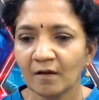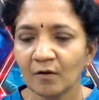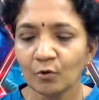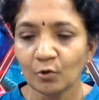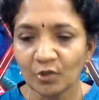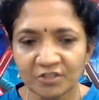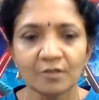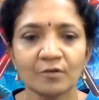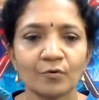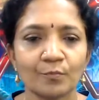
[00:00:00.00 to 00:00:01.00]

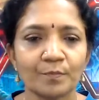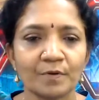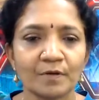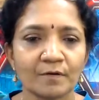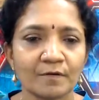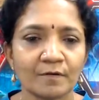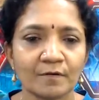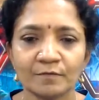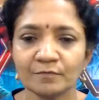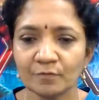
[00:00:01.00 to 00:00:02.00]
Rotation.
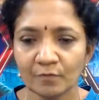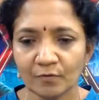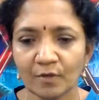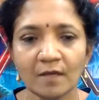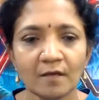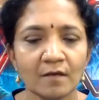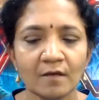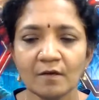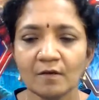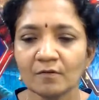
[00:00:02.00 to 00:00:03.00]
Okay.
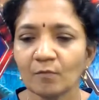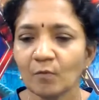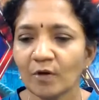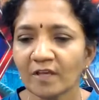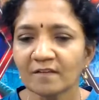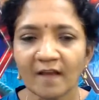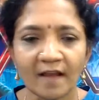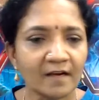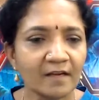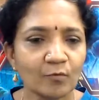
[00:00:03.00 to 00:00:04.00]
So what
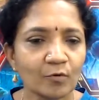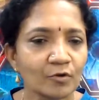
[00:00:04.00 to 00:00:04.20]
exactly you want